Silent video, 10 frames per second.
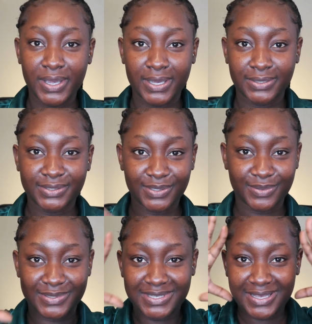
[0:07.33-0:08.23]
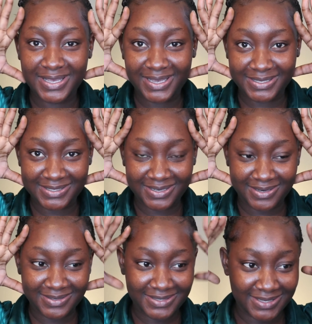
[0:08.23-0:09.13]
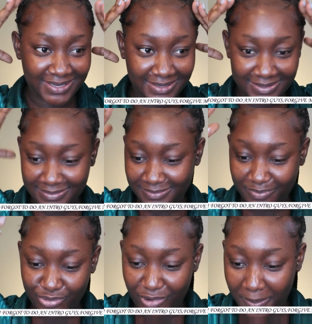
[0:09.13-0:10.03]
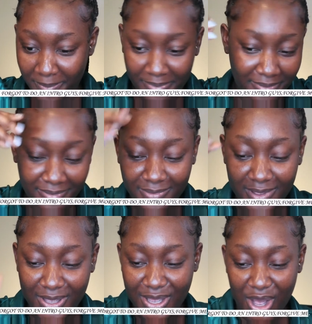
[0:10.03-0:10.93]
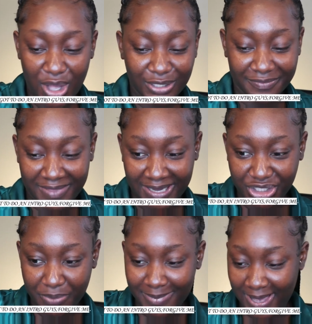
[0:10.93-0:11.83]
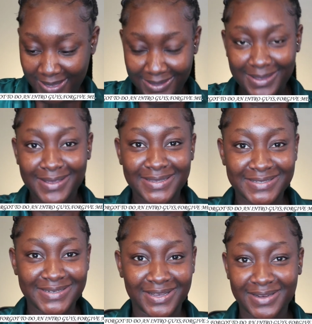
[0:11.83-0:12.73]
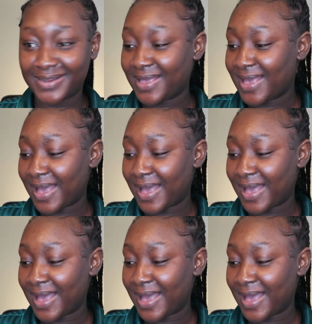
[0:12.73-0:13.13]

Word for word: Okay, so skincare is done. Skin prep, all of that shebang is done.